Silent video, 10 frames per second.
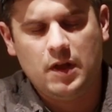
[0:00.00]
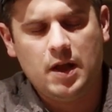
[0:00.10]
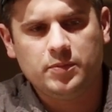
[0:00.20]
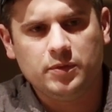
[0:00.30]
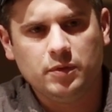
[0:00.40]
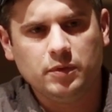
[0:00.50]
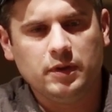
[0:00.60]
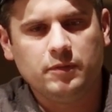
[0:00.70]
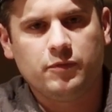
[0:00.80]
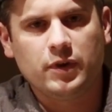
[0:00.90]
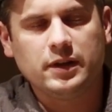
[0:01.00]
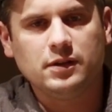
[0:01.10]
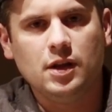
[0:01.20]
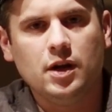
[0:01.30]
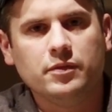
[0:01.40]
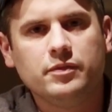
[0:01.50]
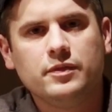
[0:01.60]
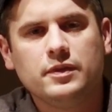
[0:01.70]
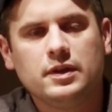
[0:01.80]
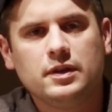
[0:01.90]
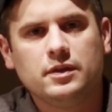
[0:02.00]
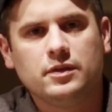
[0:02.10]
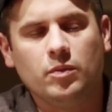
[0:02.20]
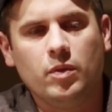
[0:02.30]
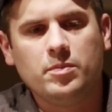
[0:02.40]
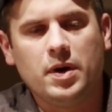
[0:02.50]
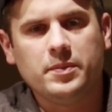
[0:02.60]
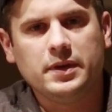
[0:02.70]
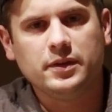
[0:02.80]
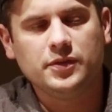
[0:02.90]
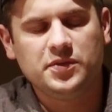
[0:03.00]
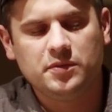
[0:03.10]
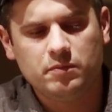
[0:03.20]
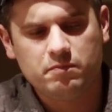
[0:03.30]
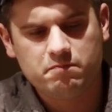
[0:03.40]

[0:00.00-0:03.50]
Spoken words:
absolutely friggin' love. The one by me is